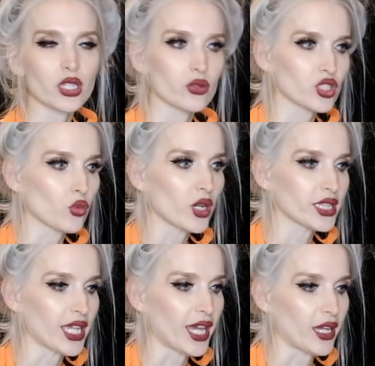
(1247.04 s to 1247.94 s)
though is you want
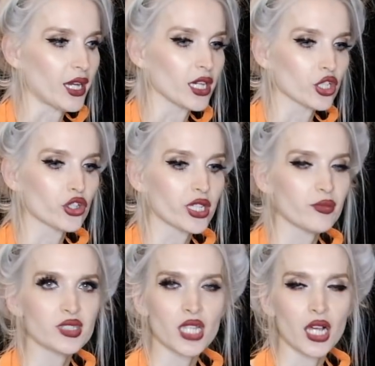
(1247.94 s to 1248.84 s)
that
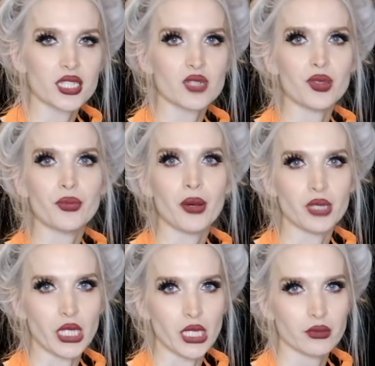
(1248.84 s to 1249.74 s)
cream sauce to be
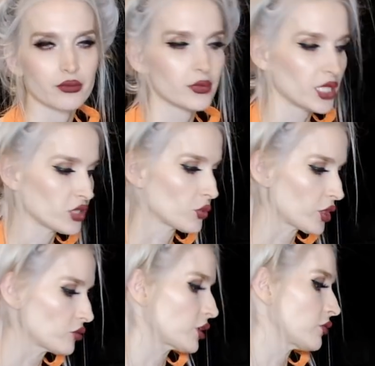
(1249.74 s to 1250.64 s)
bubbly is what
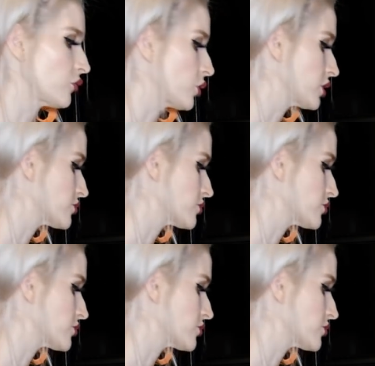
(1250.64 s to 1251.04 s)
you're looking for.